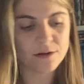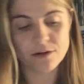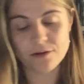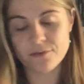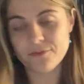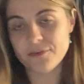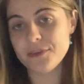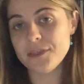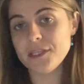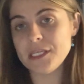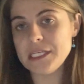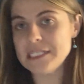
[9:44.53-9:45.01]

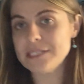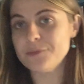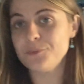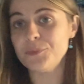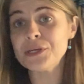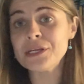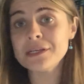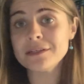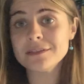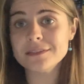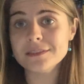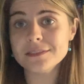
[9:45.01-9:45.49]
with this,
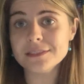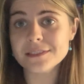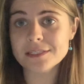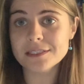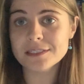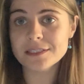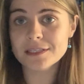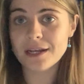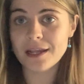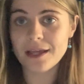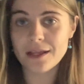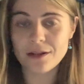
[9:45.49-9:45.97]
because this is
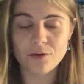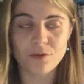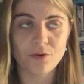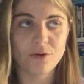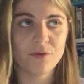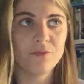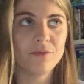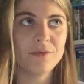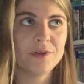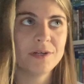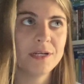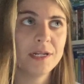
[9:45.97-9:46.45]
another
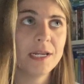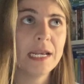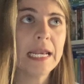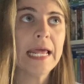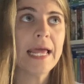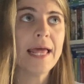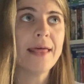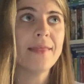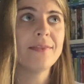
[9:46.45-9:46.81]
one